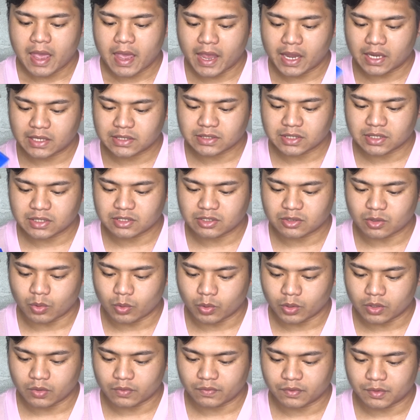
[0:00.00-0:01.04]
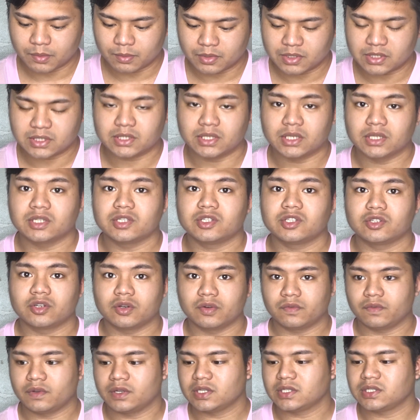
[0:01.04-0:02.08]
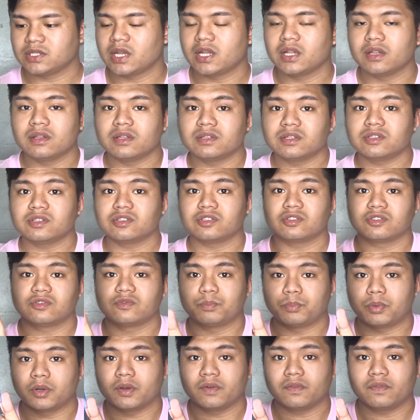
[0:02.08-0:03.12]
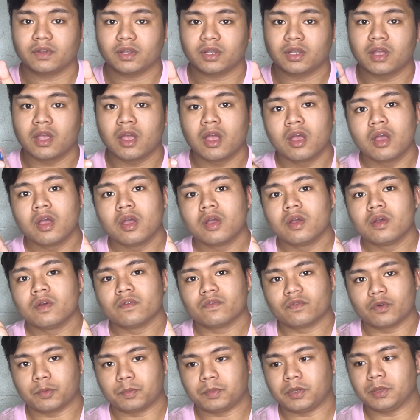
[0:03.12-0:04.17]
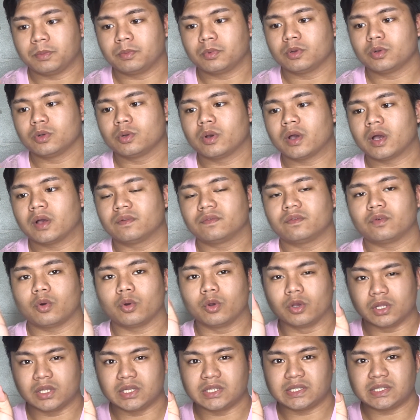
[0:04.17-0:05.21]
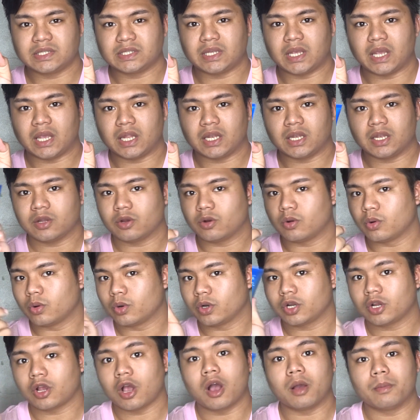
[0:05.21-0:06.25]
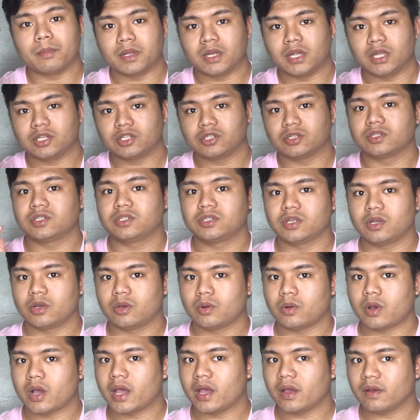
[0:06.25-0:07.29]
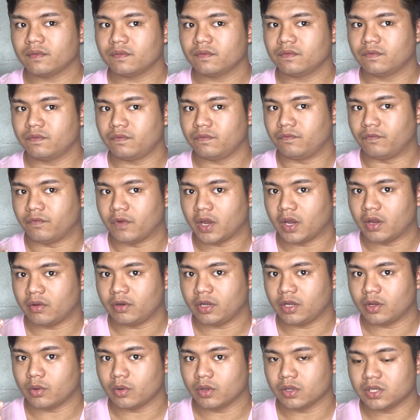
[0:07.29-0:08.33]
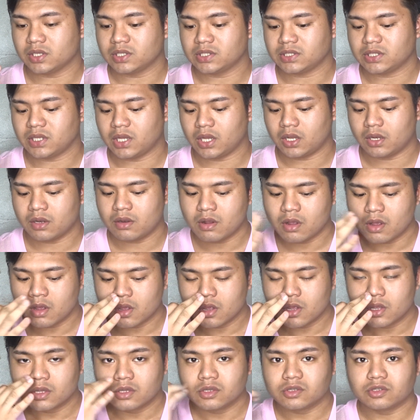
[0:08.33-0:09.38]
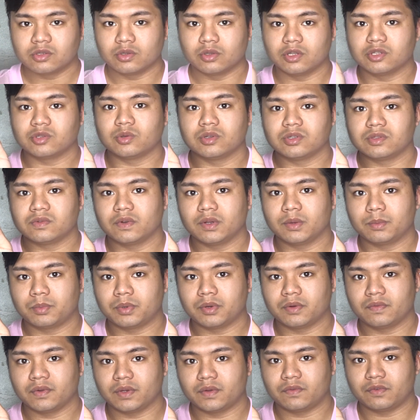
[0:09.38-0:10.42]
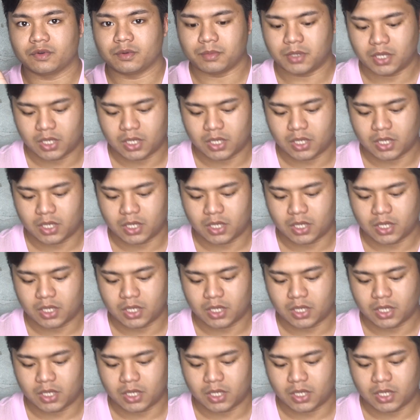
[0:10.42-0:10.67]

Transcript: excess oil from the skin surface. And this is perfect for people who have oily skin or combination. So I have very oily skin, so this one is very perfect for